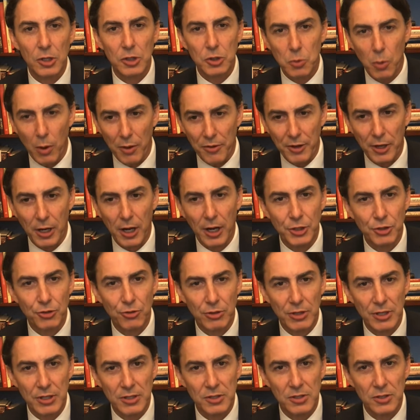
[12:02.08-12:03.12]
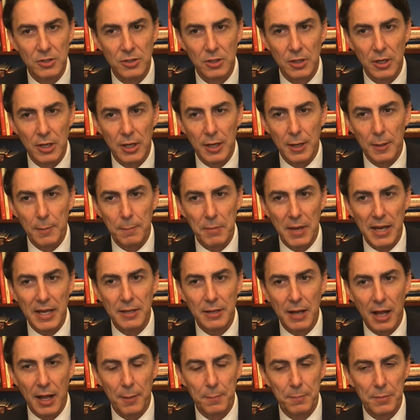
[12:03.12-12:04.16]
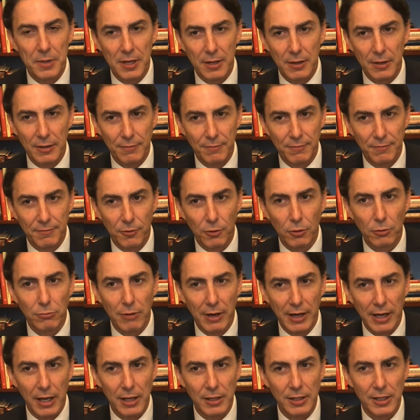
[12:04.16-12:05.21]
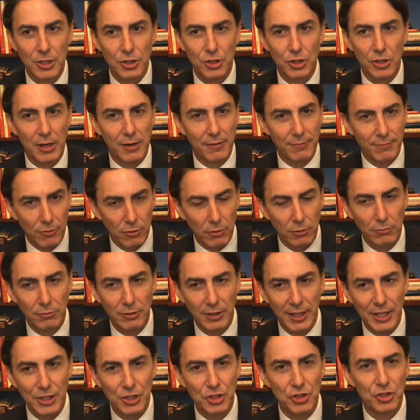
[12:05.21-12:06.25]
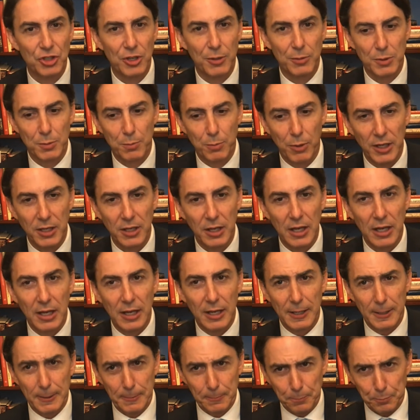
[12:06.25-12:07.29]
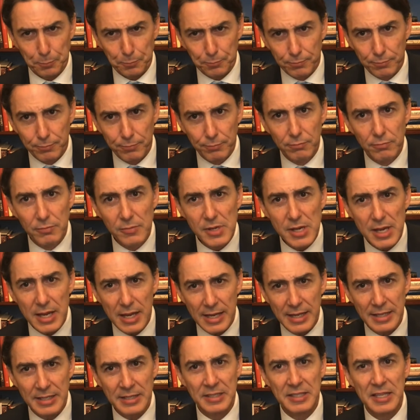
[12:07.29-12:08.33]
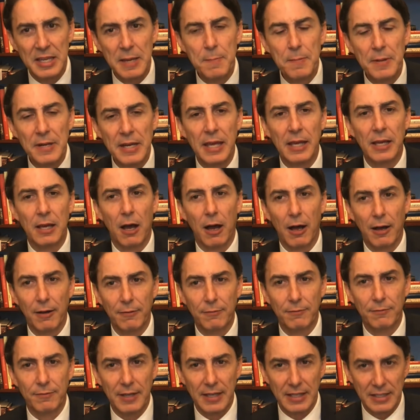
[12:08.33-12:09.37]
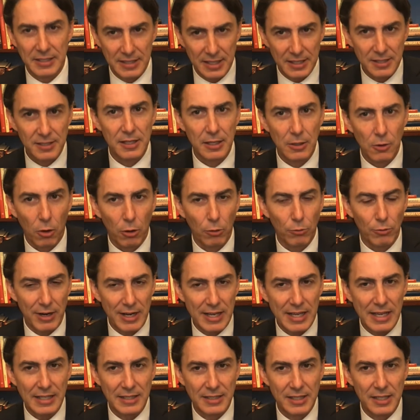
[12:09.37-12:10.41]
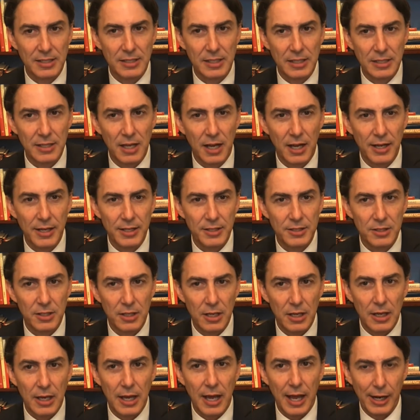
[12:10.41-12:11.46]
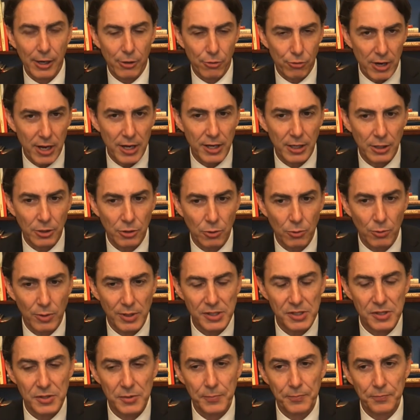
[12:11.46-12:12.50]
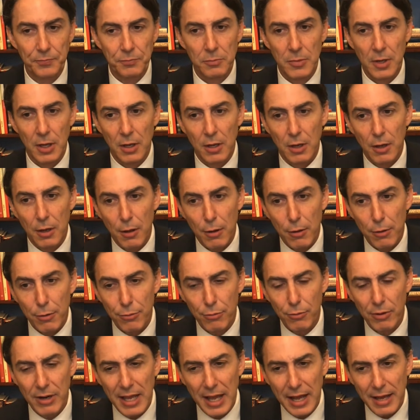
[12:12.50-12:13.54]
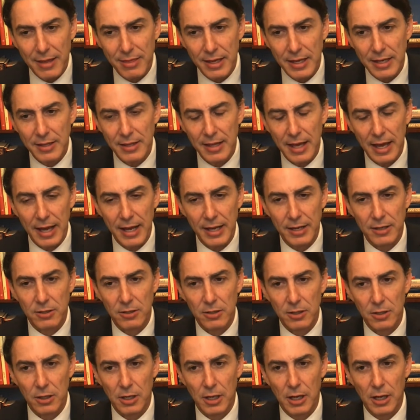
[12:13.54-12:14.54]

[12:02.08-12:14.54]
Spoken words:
to other countries. May not be in full recognition and full relationships, but in deepening of already existing ties and creating new ones. Three, I think that